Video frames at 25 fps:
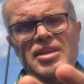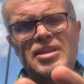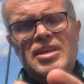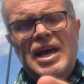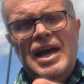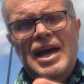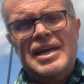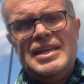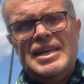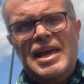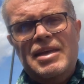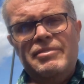
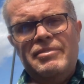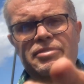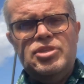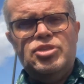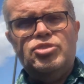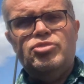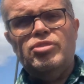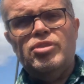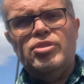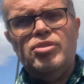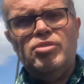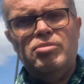had every
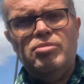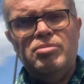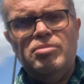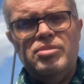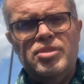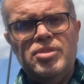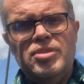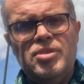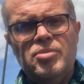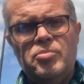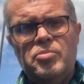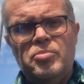struggle
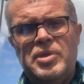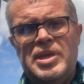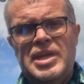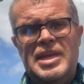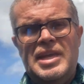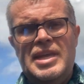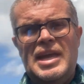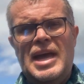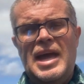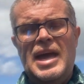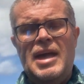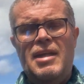that we
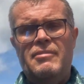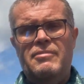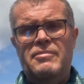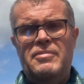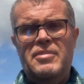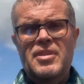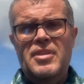have.